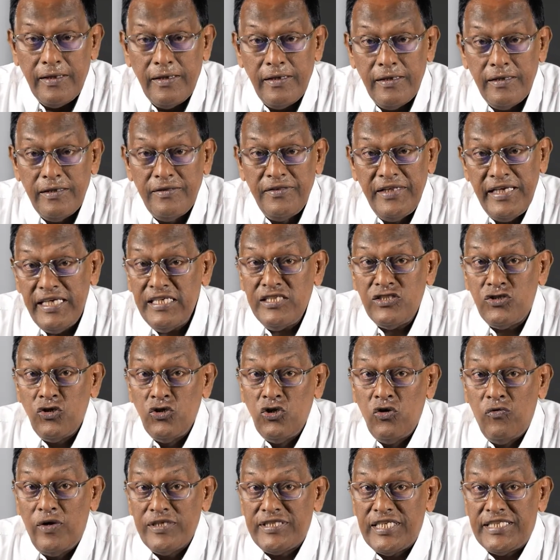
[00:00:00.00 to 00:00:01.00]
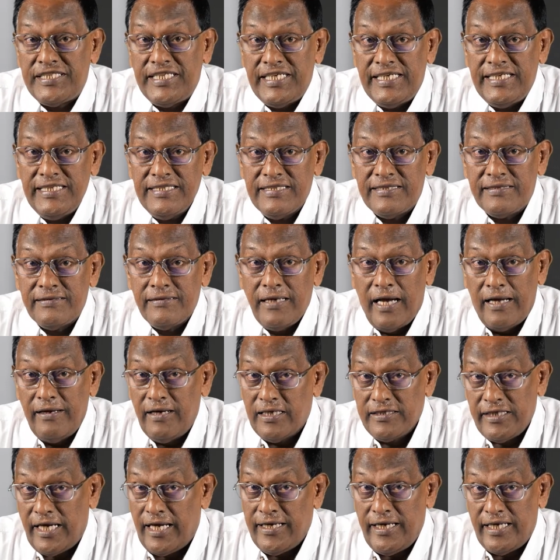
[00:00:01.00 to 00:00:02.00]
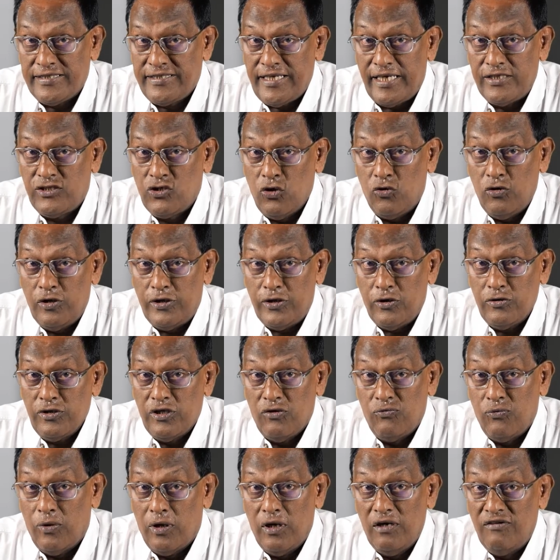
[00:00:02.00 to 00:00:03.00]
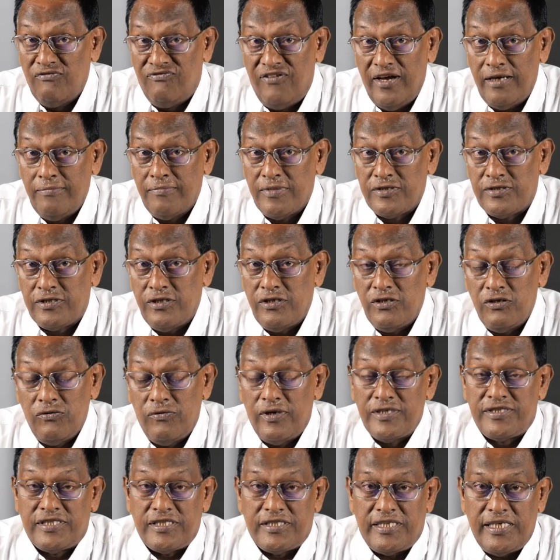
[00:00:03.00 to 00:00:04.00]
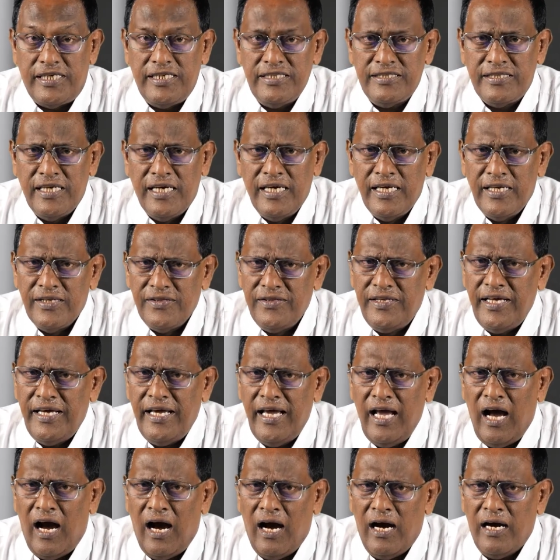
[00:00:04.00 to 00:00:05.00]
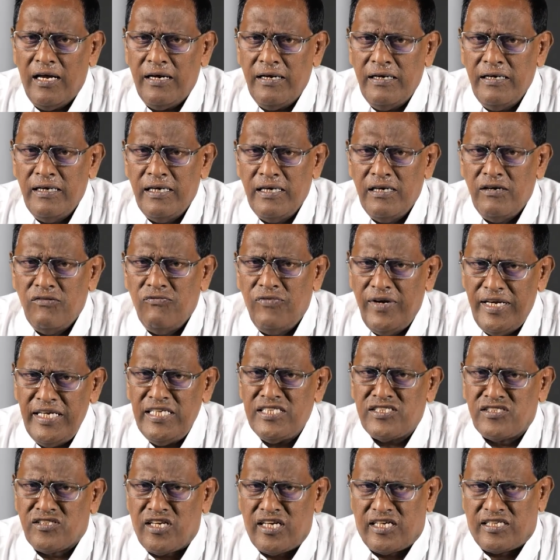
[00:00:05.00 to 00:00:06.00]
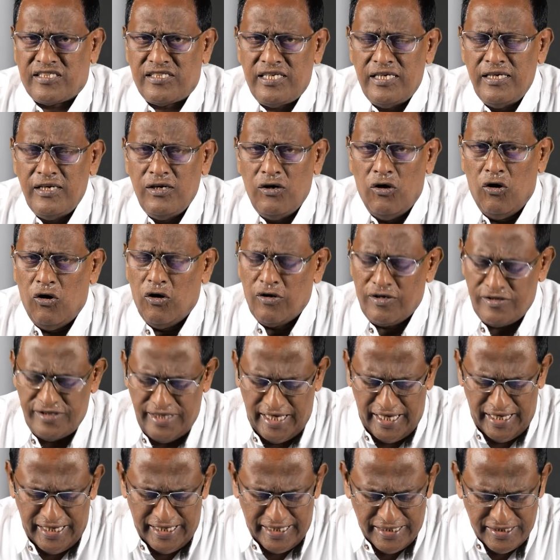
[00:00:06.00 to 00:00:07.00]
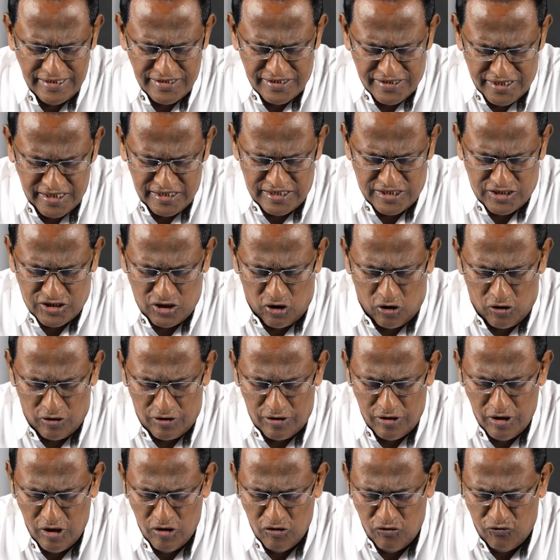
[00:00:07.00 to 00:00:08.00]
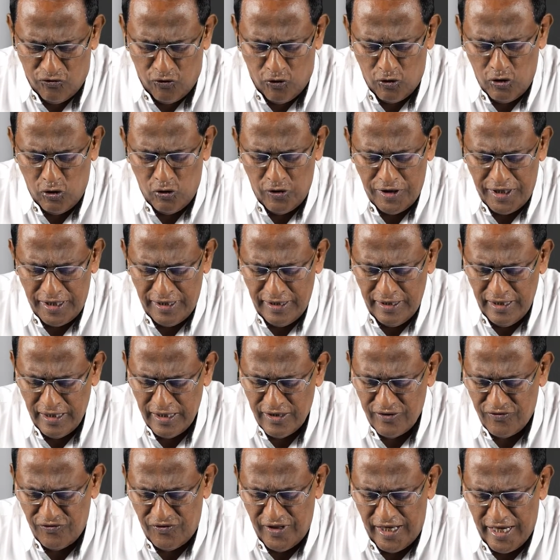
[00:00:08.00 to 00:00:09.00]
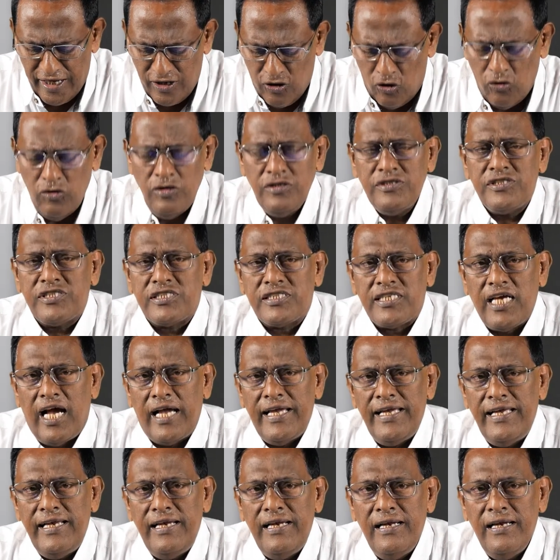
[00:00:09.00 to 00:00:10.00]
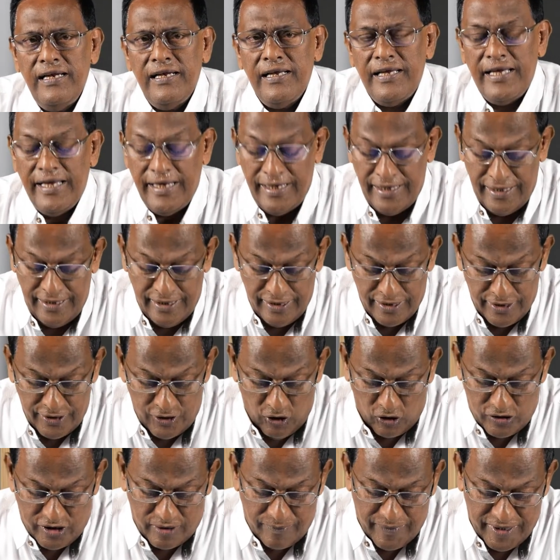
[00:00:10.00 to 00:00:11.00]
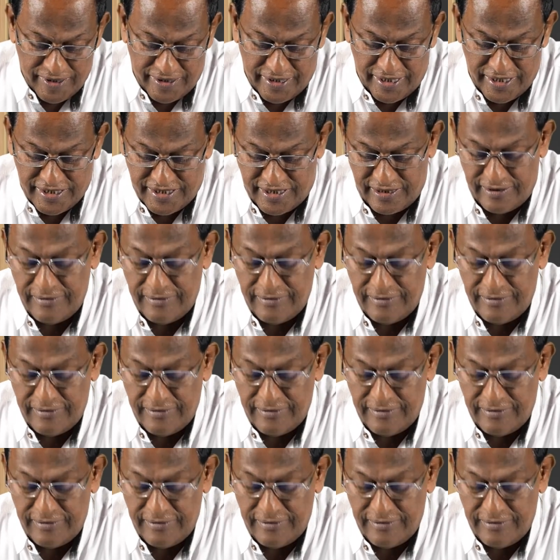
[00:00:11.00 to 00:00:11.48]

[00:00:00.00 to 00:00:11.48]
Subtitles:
these universities, as I told you, the world famous universities, they are very strict, or they insist on following their own style in documentation.